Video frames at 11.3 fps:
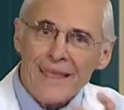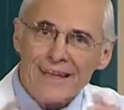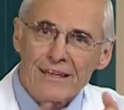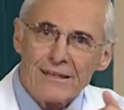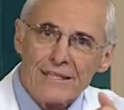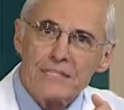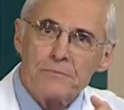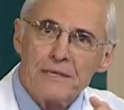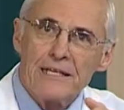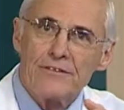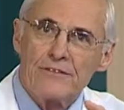And unless
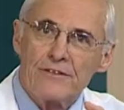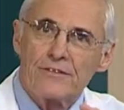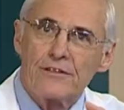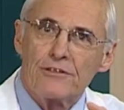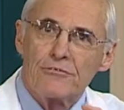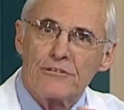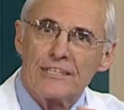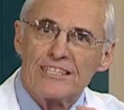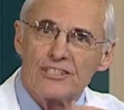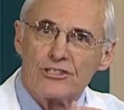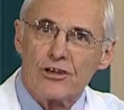
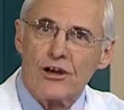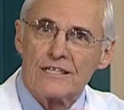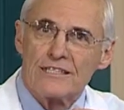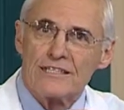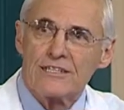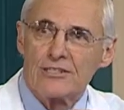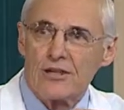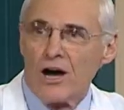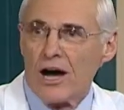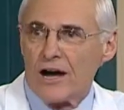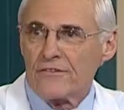P53 starts this
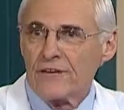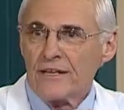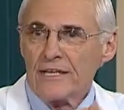off